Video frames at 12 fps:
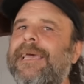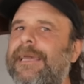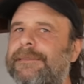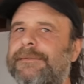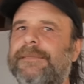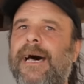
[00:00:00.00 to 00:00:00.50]

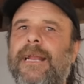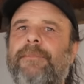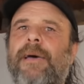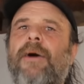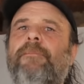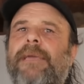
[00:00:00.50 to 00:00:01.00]
It's not
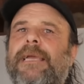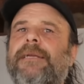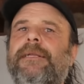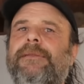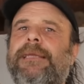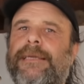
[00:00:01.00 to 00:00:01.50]
about
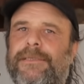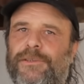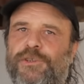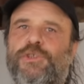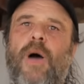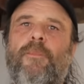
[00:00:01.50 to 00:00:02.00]
making the thing
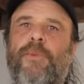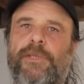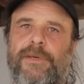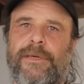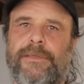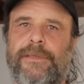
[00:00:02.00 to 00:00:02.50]
jump
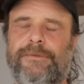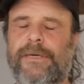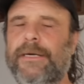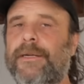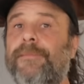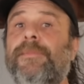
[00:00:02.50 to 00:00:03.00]
when you hit the
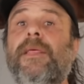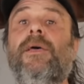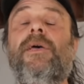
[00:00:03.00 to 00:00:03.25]
throttle.